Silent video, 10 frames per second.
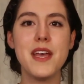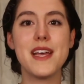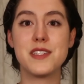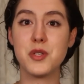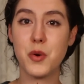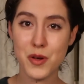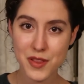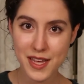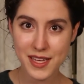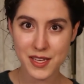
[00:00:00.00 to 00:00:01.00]
It's an oil
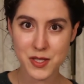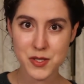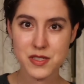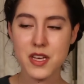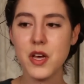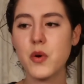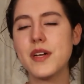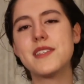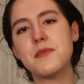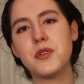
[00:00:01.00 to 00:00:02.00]
that heals,
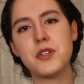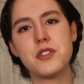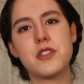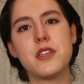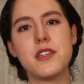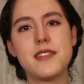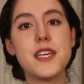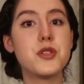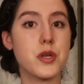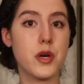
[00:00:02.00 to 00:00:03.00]
quite similar to the
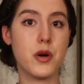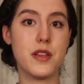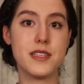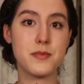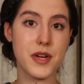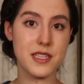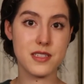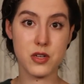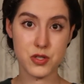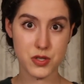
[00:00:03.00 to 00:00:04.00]
tea tree oil that's praised
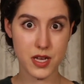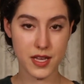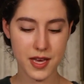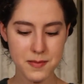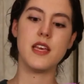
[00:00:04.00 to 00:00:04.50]
in Australia.